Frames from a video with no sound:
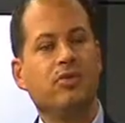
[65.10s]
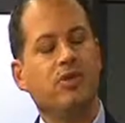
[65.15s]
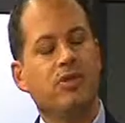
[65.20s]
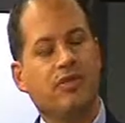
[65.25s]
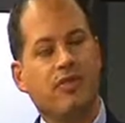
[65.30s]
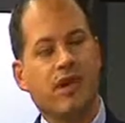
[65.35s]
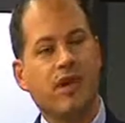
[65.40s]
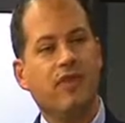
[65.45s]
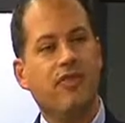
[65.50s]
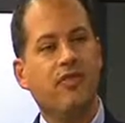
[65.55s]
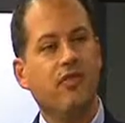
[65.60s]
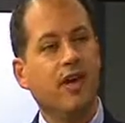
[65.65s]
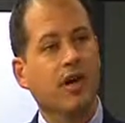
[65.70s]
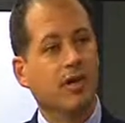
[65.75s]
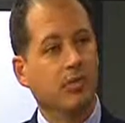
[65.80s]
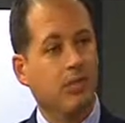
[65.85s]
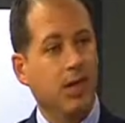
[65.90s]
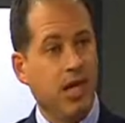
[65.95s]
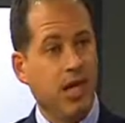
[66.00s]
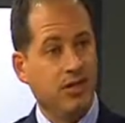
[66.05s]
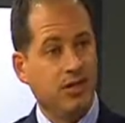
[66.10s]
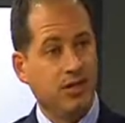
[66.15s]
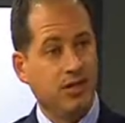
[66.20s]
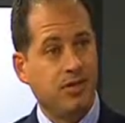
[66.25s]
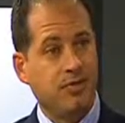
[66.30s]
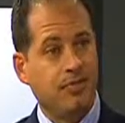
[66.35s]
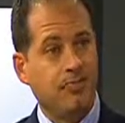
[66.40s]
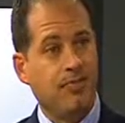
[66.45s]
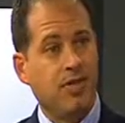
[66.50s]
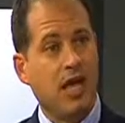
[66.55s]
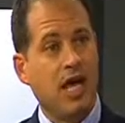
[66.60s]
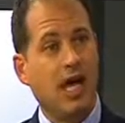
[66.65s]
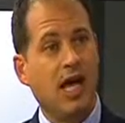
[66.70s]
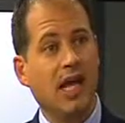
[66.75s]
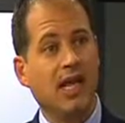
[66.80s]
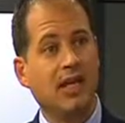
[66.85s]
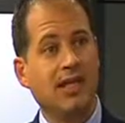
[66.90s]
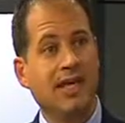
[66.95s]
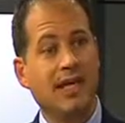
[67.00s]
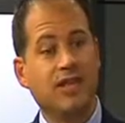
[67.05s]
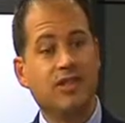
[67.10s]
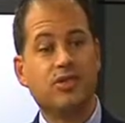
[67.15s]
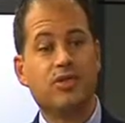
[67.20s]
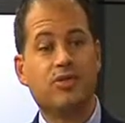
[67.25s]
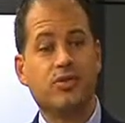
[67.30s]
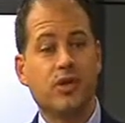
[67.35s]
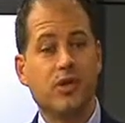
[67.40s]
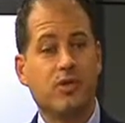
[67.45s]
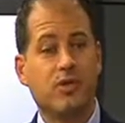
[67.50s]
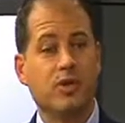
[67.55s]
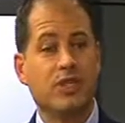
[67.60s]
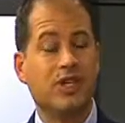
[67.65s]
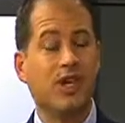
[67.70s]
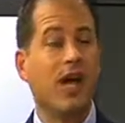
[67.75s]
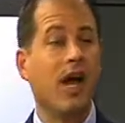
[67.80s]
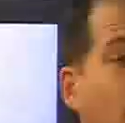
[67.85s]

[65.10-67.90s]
was very fear based, and dentistry was a